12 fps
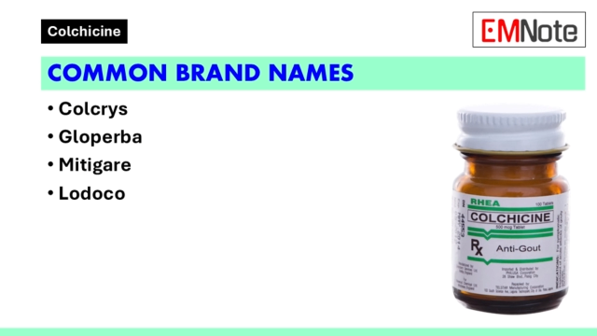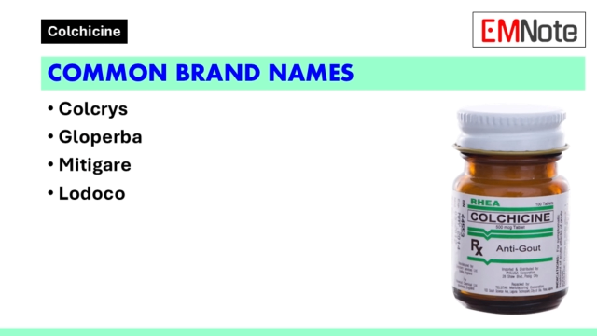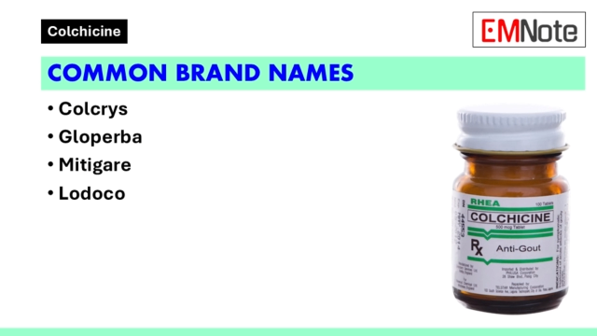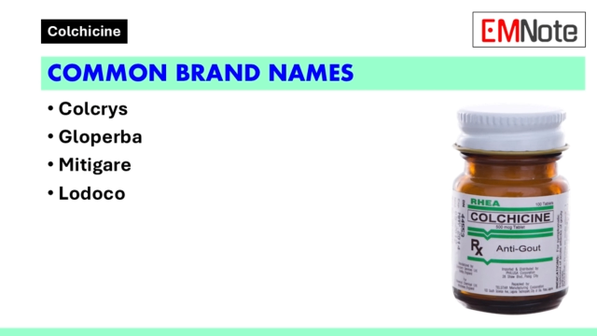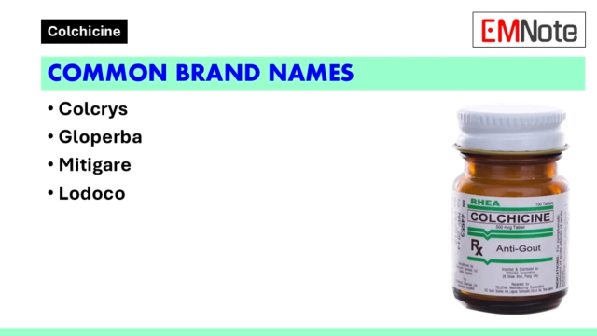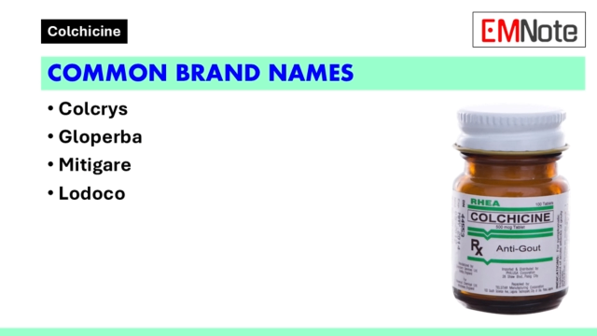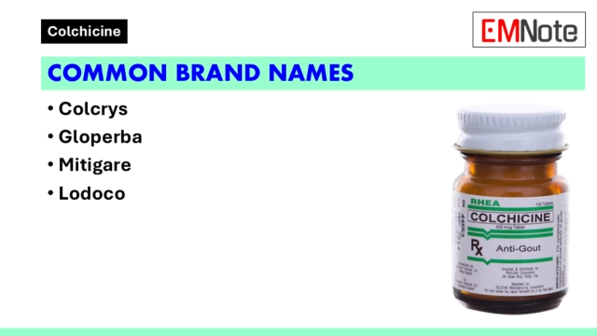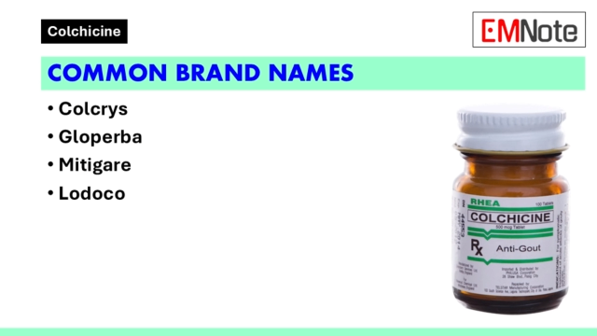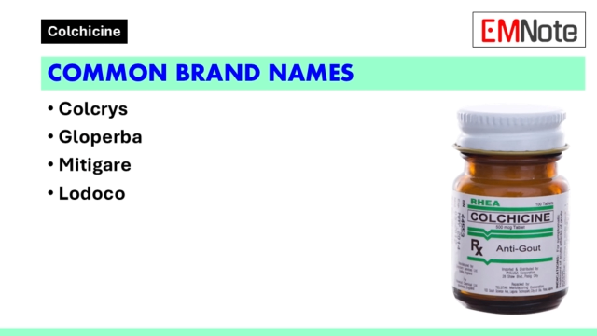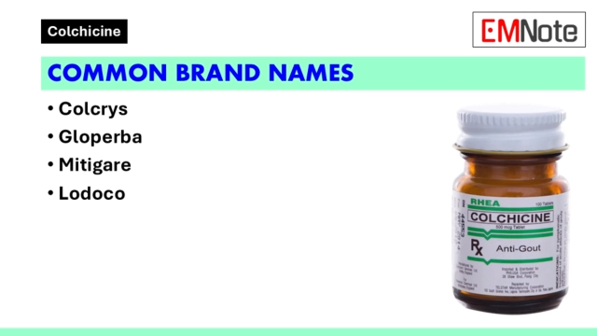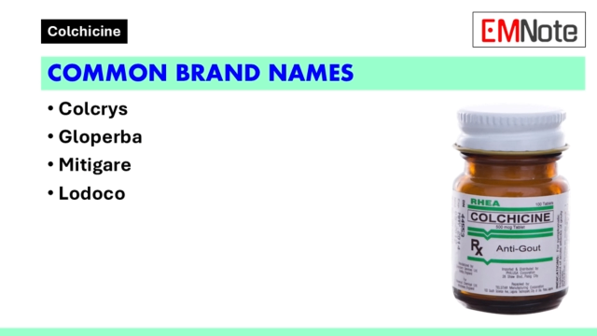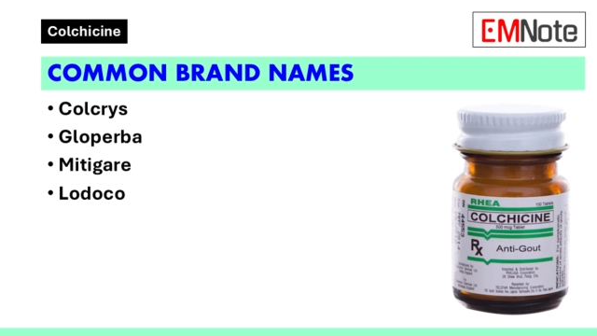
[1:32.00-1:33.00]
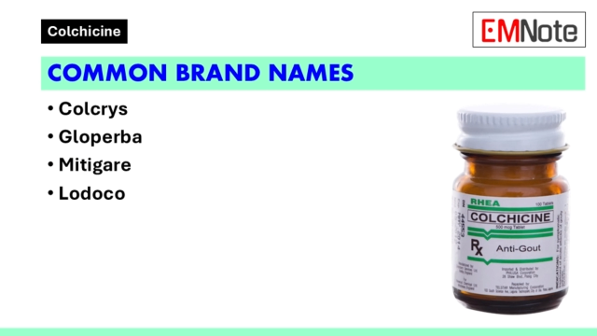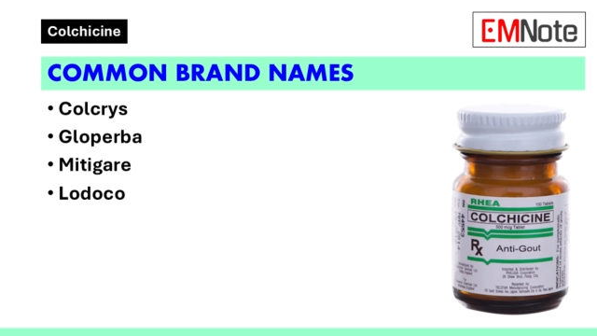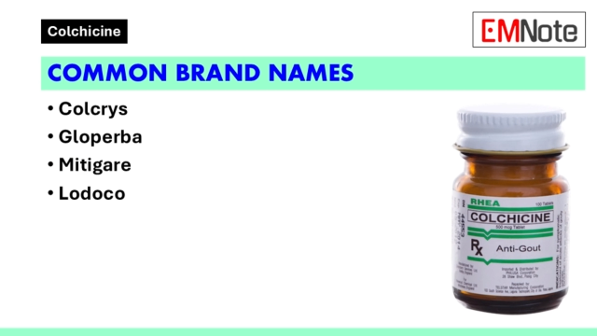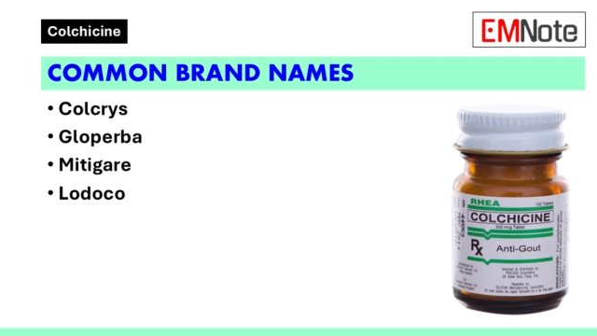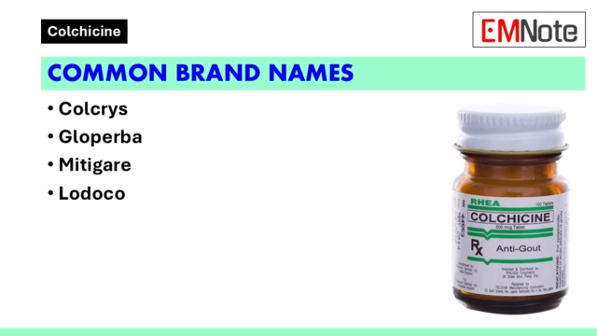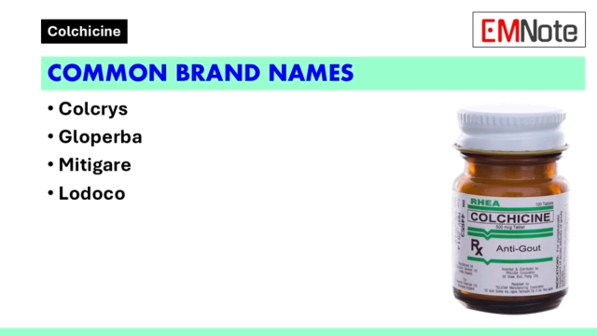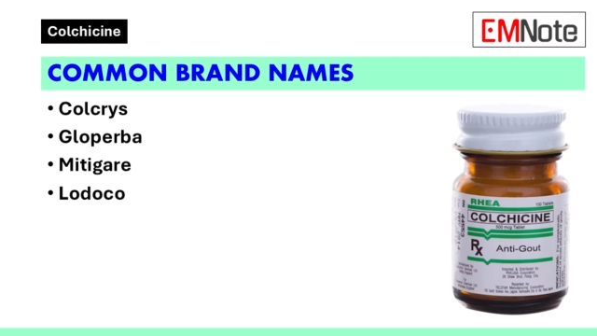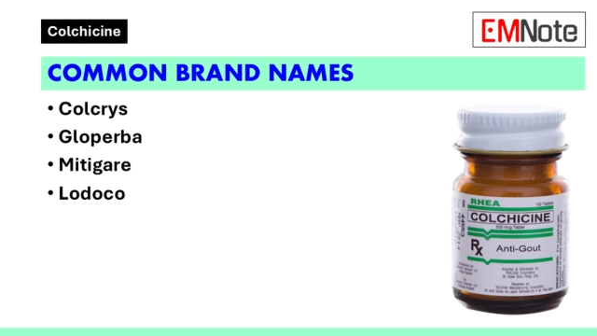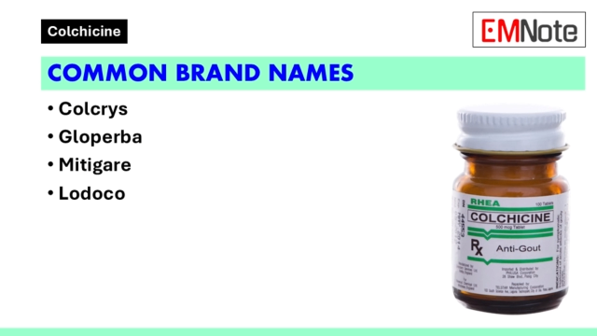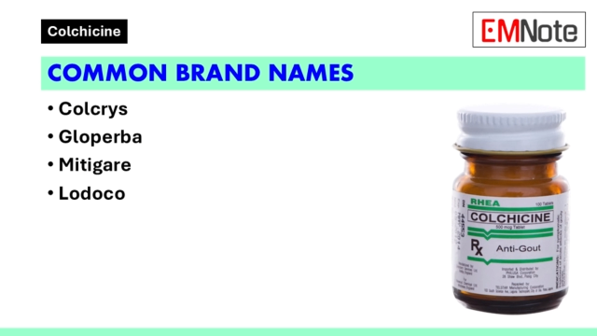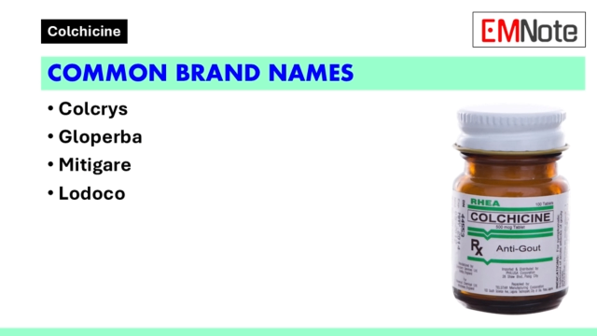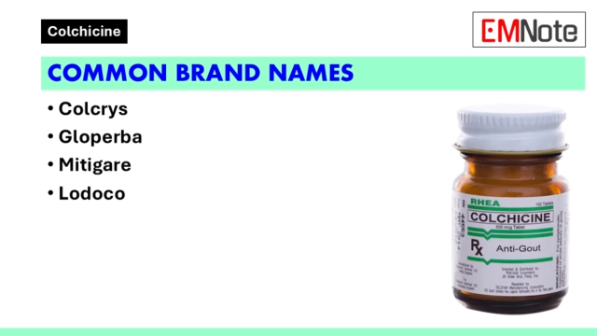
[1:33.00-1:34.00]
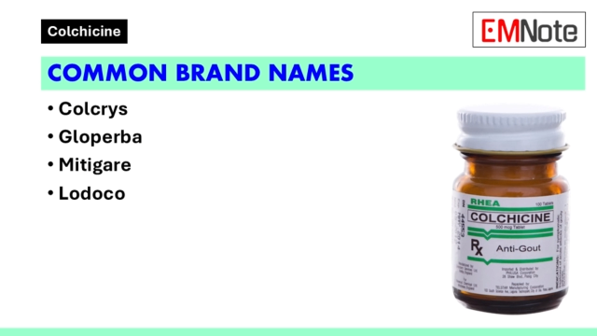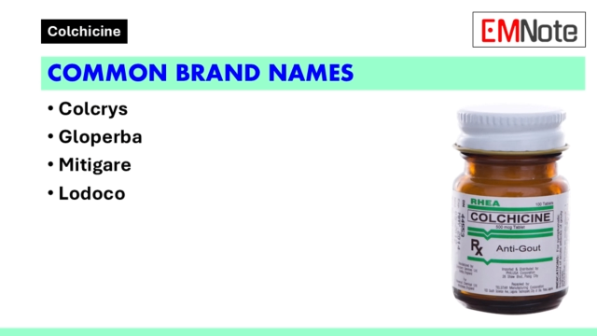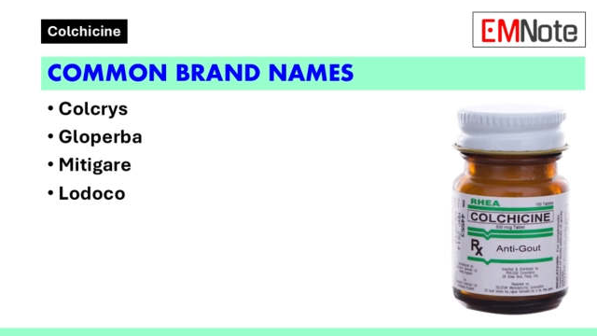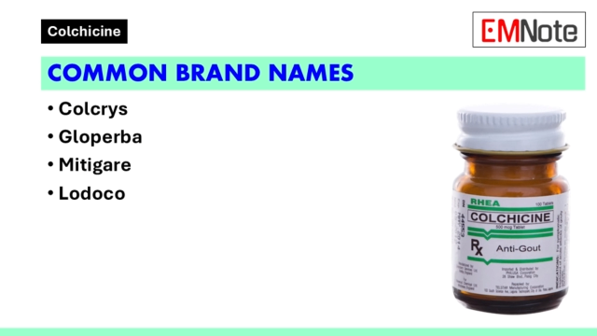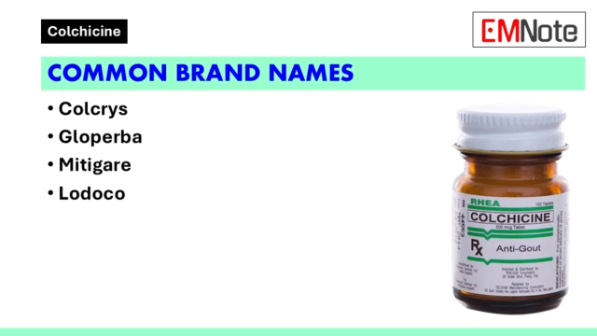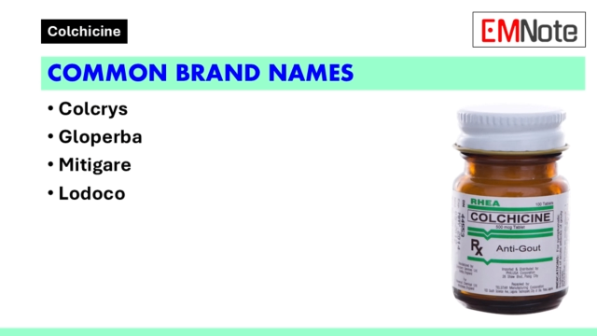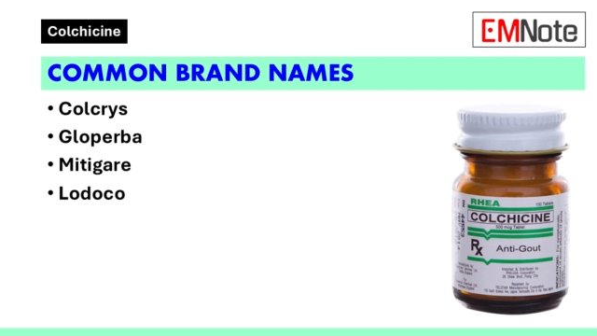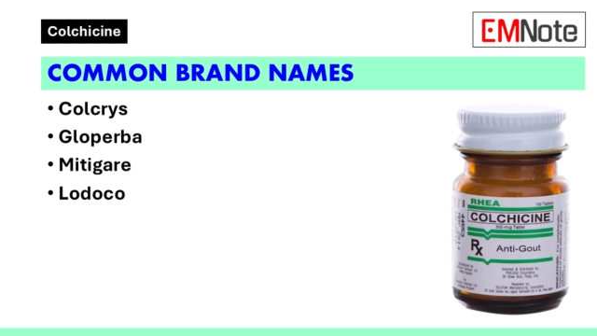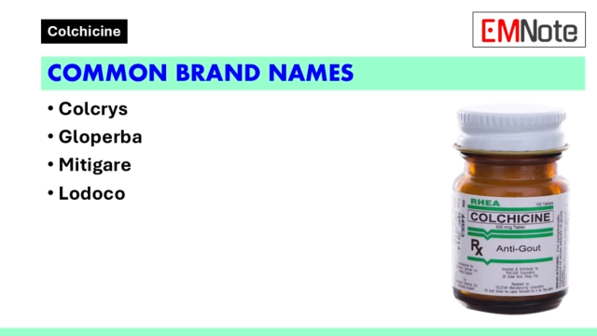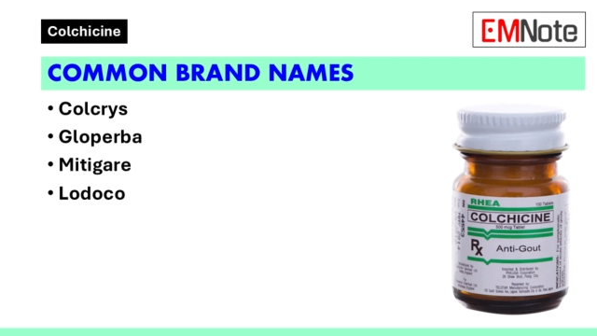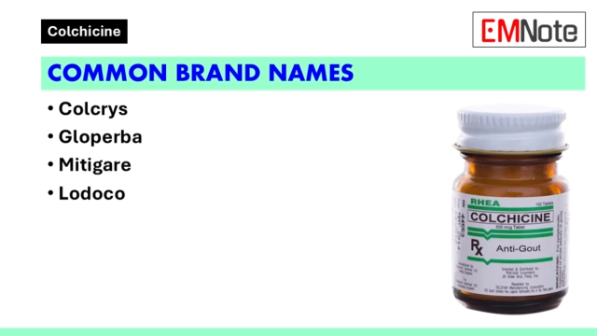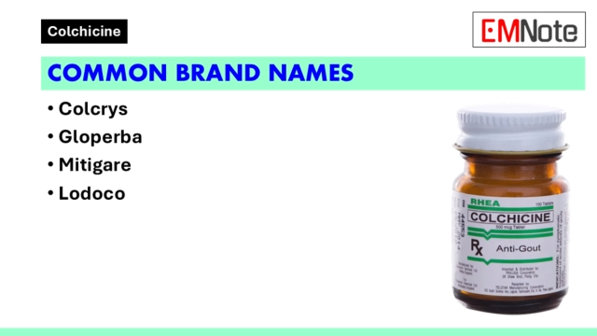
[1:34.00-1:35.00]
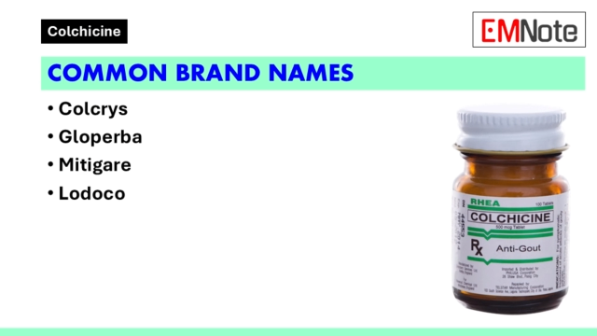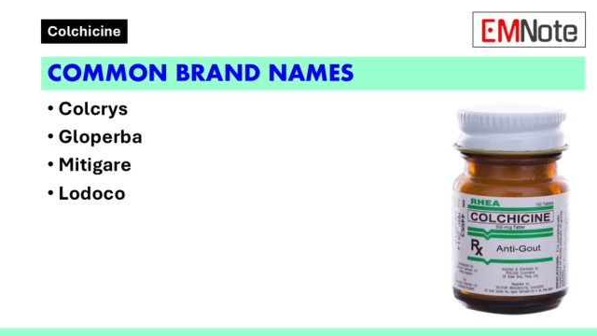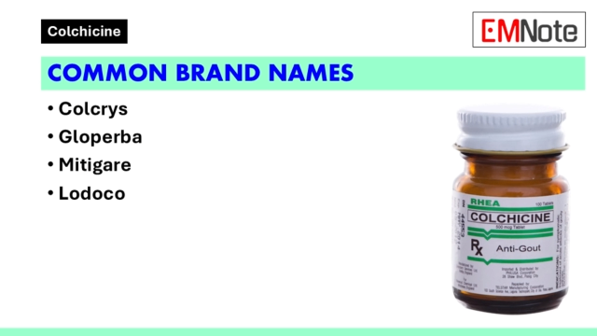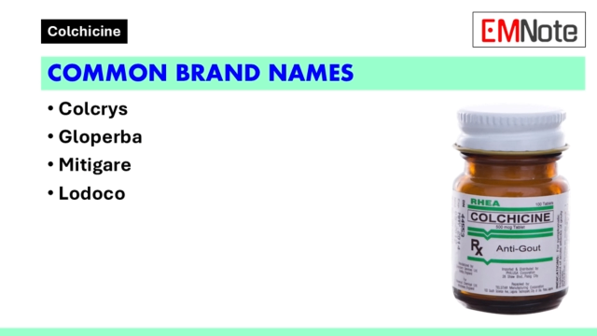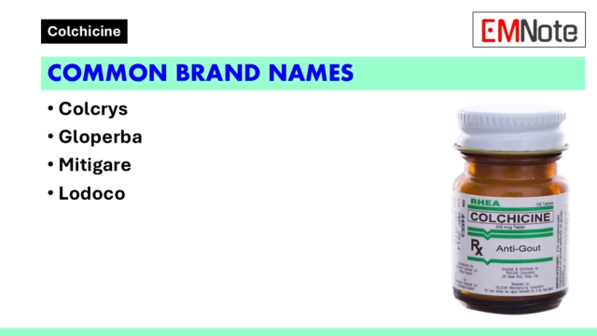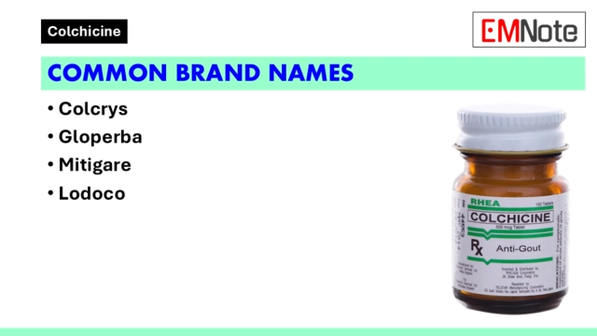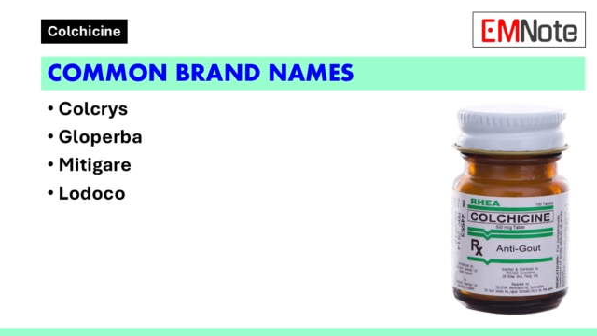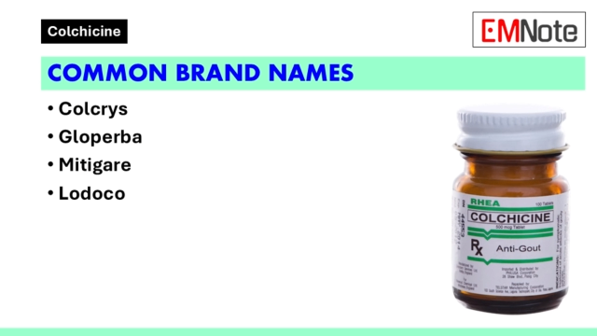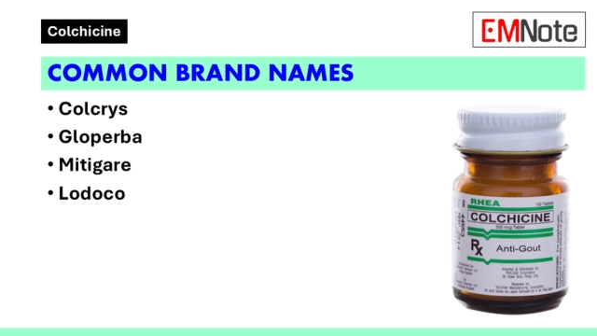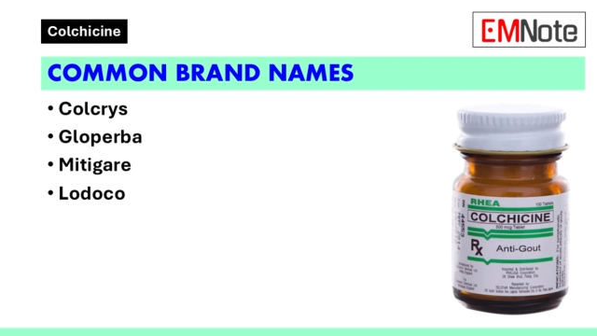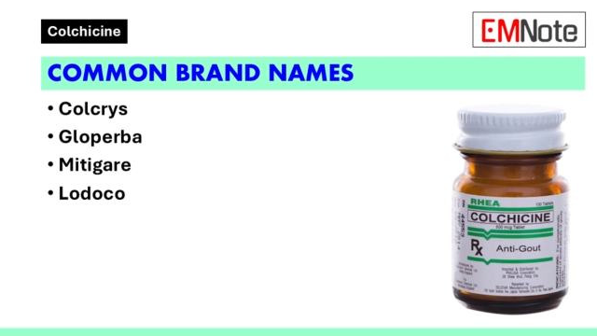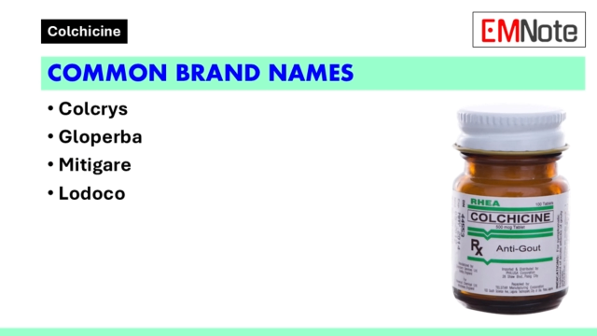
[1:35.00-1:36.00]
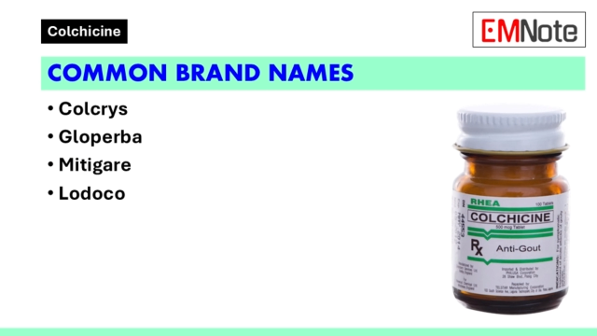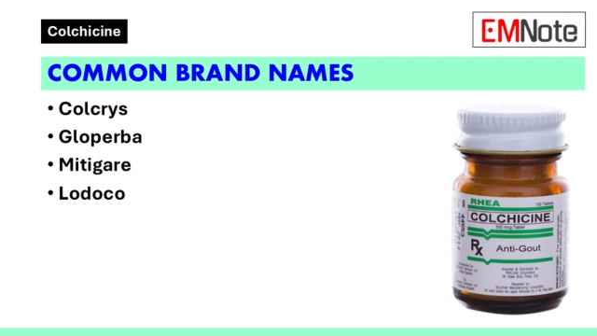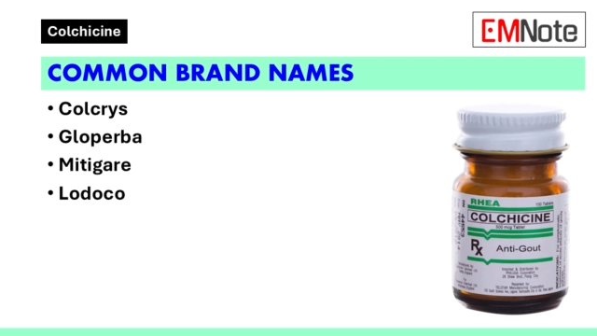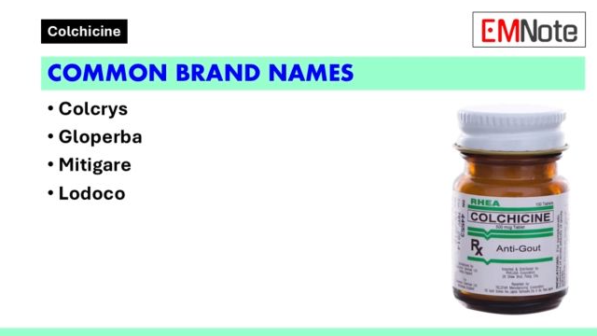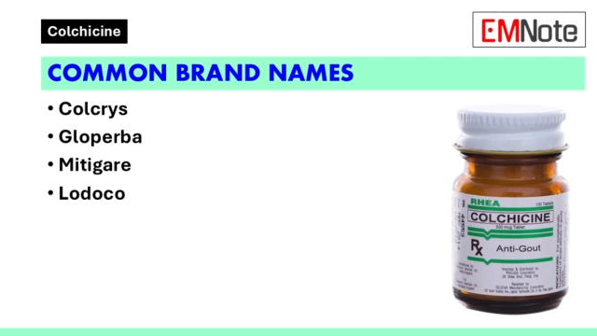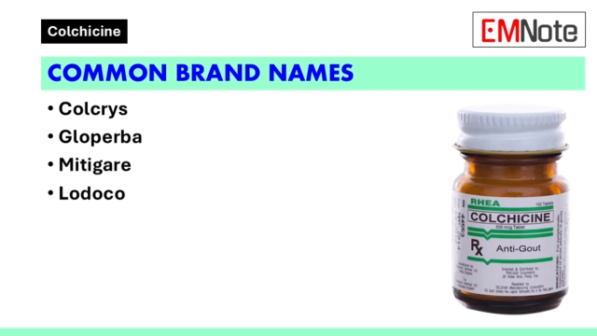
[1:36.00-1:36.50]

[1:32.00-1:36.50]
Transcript: [unreadable: no face in view]